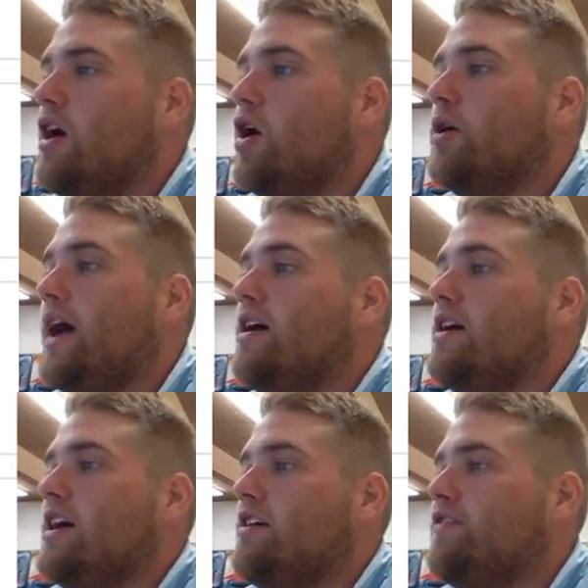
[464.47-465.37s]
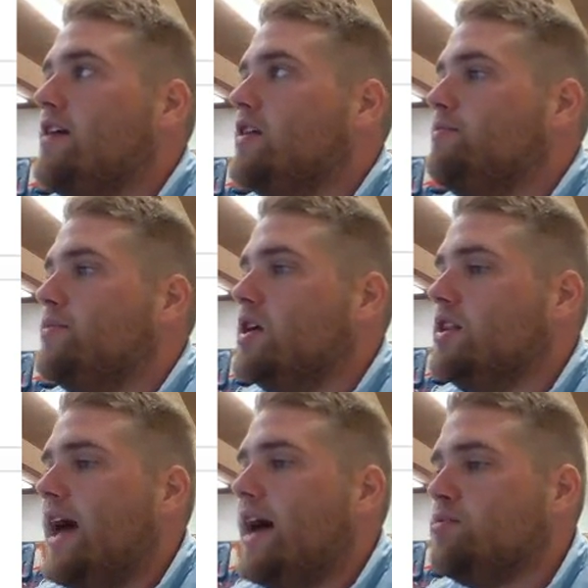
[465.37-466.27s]
Okay, and finally, the
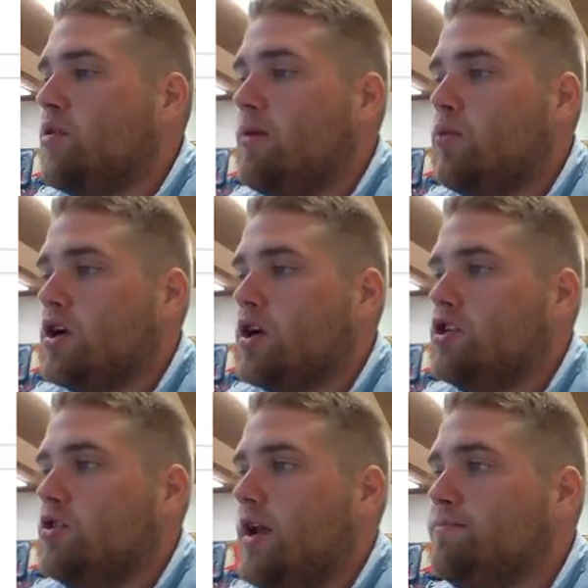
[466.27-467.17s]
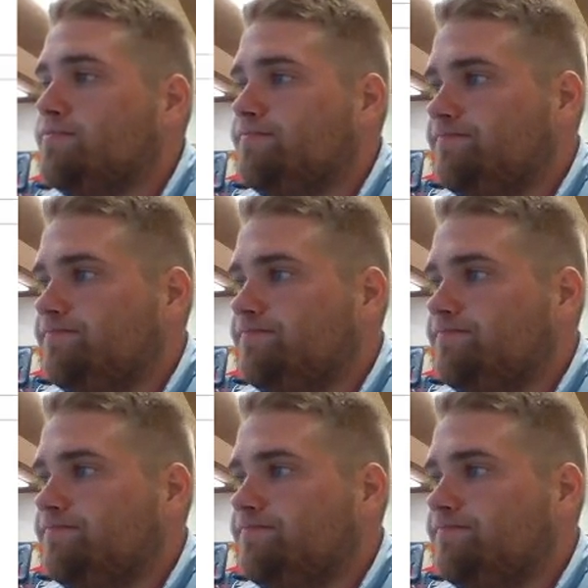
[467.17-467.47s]
last problem we're going to do today